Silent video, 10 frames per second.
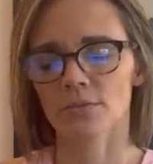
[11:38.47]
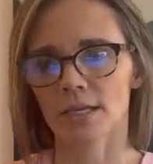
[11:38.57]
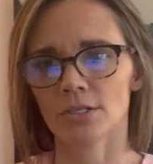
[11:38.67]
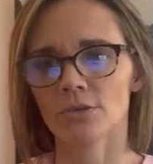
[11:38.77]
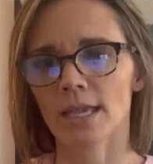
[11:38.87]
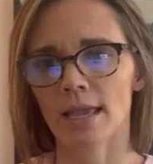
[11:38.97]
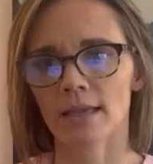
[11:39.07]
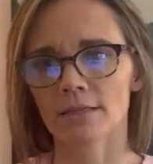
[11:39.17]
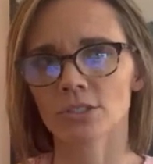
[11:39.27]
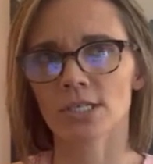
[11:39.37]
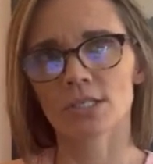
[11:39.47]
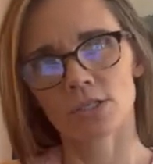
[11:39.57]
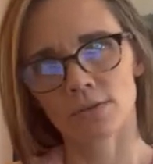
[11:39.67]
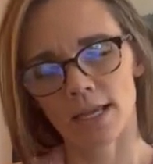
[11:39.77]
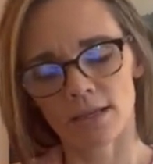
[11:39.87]
and you can just
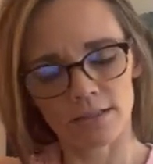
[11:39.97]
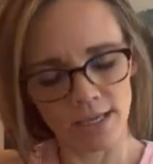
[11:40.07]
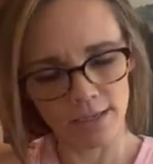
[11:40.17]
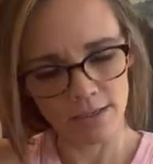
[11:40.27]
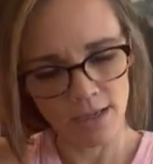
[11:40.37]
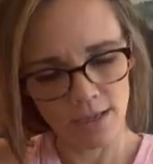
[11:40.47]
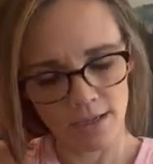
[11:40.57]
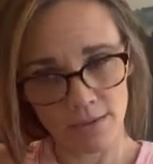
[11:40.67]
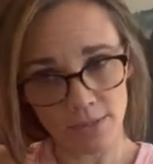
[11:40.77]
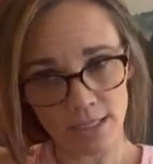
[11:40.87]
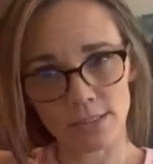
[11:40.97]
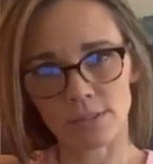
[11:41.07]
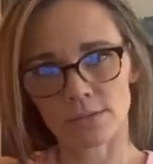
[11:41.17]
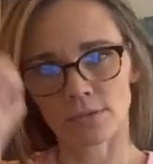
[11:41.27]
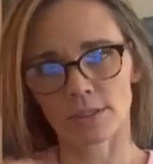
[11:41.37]
do ALA, and that's
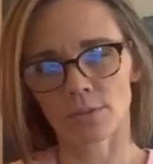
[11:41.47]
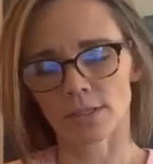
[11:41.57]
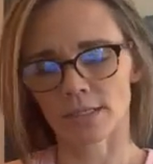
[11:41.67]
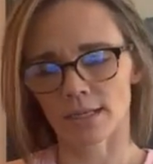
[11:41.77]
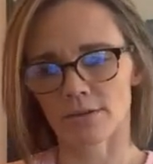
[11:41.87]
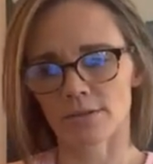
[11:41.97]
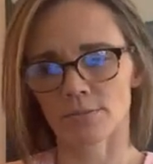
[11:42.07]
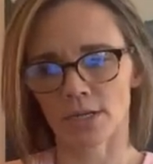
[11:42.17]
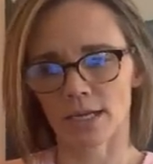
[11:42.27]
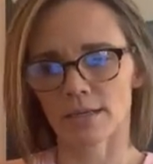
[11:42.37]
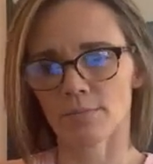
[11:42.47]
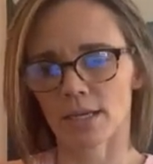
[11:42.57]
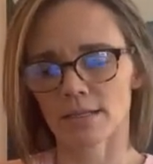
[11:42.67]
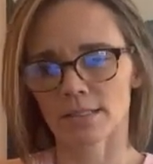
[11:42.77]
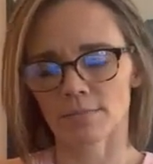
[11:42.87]
what's really pulling it out of the brain,
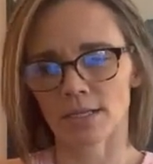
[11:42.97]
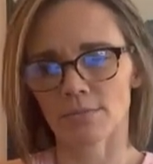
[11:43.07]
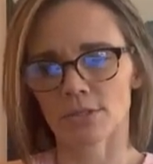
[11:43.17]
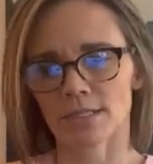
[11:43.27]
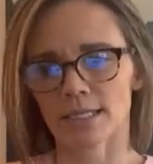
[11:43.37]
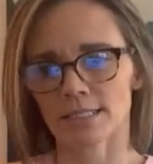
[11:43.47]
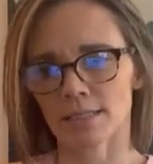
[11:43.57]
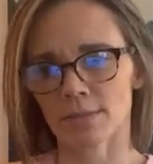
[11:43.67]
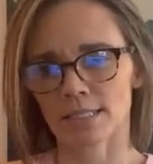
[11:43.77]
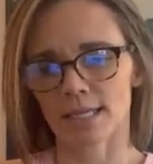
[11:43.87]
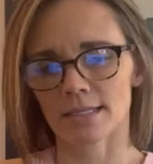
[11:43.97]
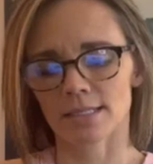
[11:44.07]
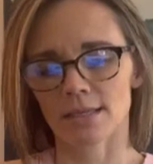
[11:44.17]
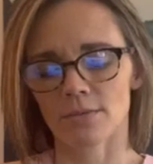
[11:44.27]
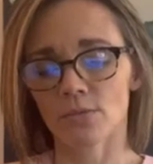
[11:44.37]
but sometimes you take DMSA as
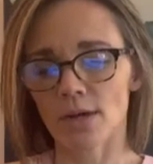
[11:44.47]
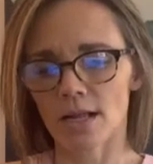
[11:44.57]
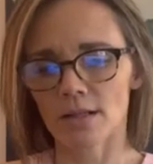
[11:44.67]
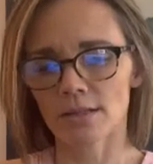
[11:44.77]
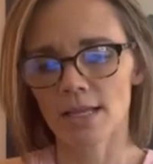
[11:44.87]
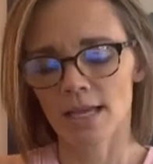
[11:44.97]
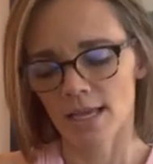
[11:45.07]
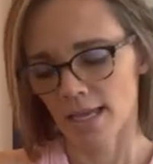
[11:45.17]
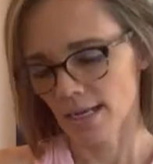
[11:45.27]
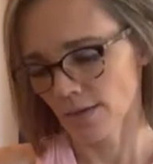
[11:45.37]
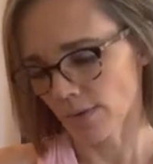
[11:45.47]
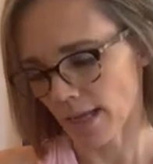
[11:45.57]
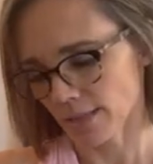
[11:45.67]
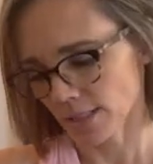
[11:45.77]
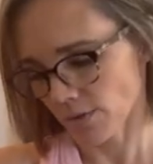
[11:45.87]
well.
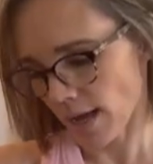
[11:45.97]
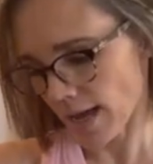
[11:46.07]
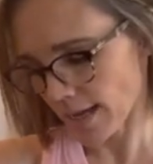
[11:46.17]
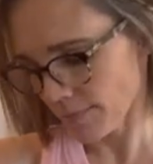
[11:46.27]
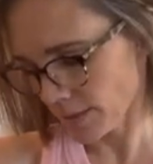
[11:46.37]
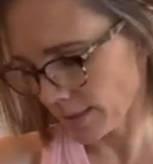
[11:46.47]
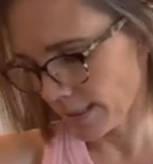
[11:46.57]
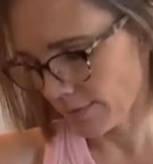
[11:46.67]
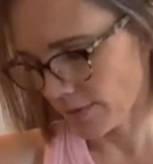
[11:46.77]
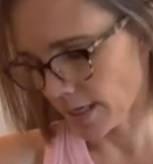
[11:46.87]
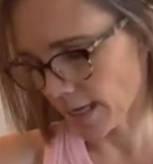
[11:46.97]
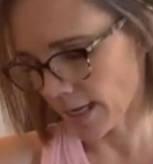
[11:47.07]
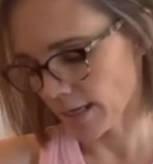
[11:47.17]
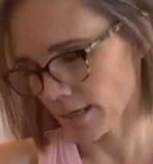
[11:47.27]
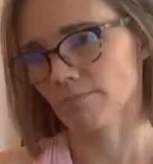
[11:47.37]
Anyway, so I believe that
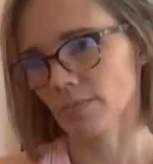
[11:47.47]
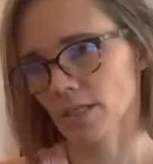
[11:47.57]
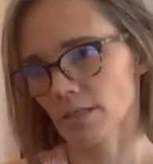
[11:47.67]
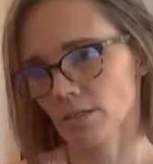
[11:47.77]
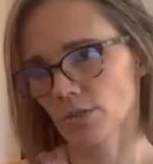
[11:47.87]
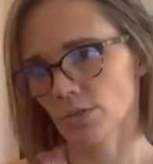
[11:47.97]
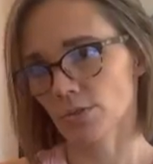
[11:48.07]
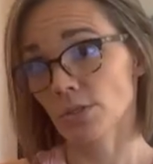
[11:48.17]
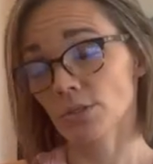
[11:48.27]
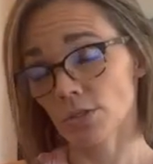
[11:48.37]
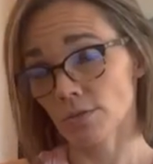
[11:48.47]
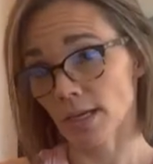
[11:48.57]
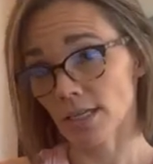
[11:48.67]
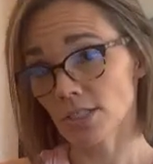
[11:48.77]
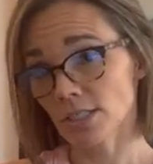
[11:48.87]
I used too
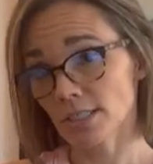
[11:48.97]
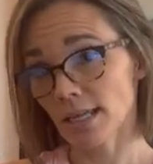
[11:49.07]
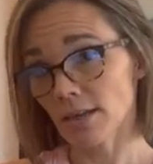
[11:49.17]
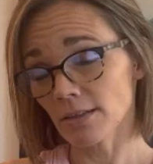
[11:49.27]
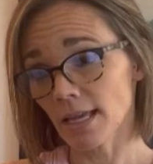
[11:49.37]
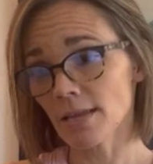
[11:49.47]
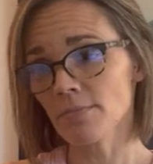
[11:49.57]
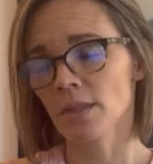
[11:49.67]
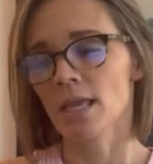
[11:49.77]
much ALA.